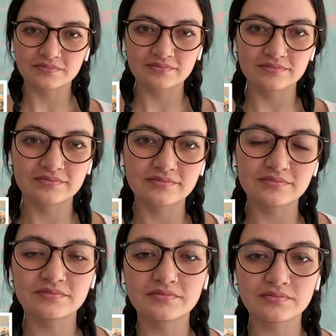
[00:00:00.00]

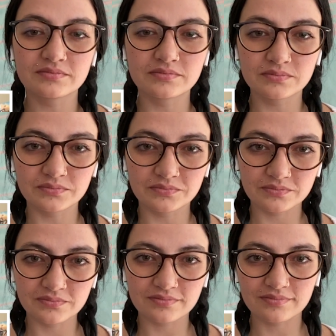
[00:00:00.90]

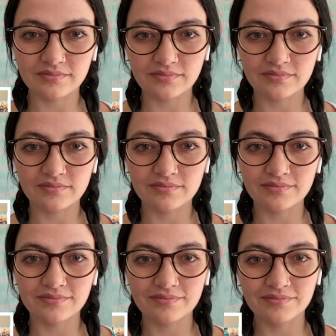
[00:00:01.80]

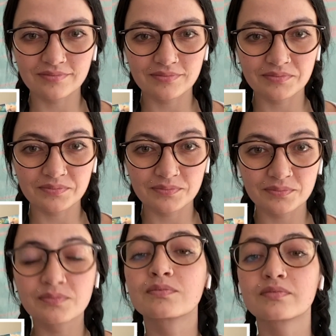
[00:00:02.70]

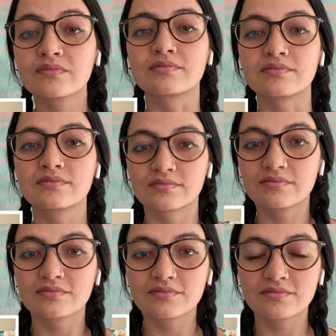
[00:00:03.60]

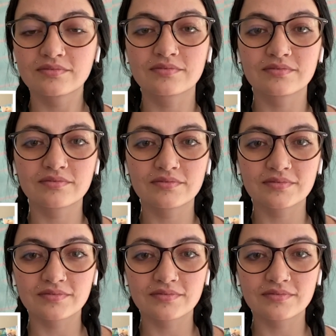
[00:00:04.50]
This person isn't speaking.